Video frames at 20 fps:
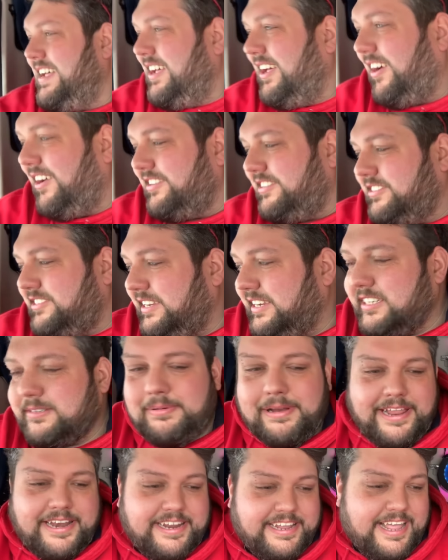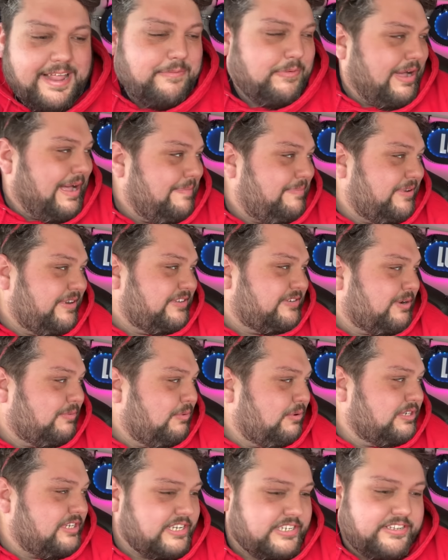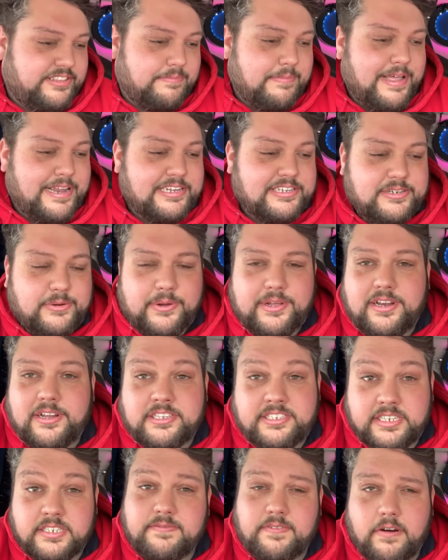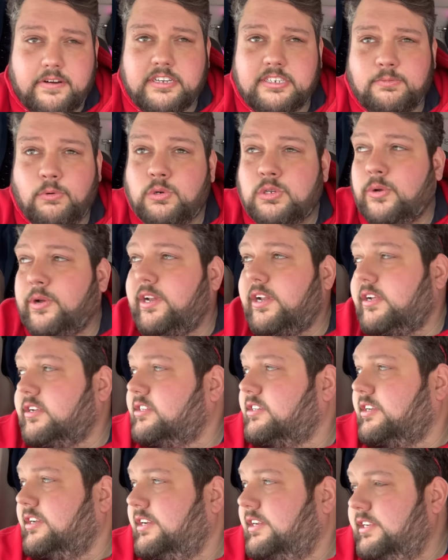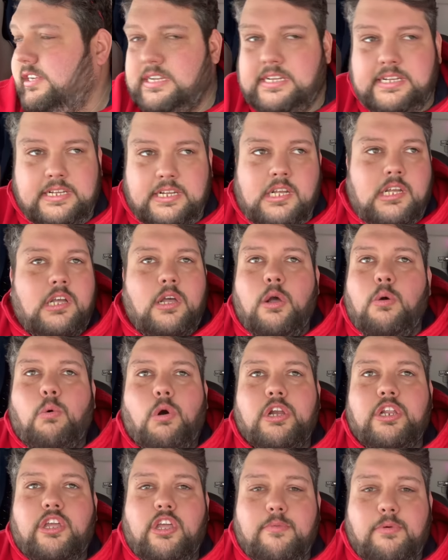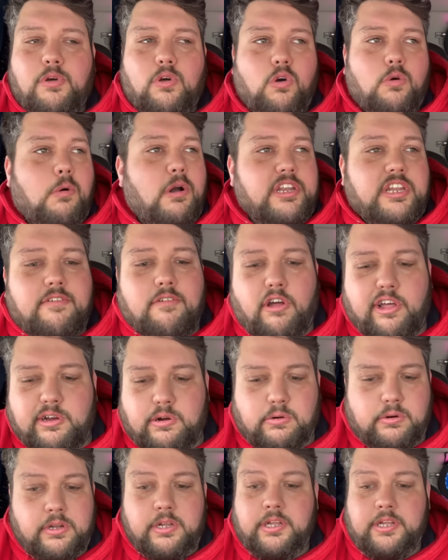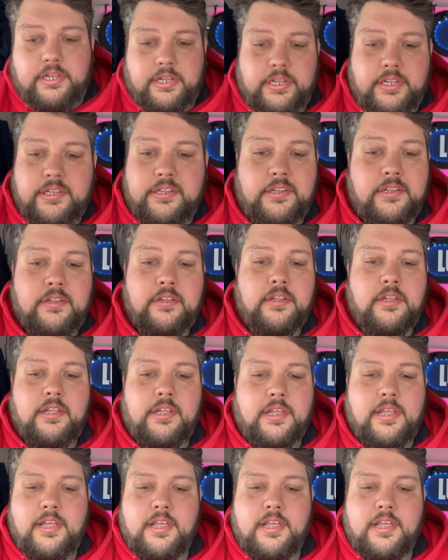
I'll just explain again what happened. So I walked into the men's toilets. It's very small toilets. One cubicle, one urinal. And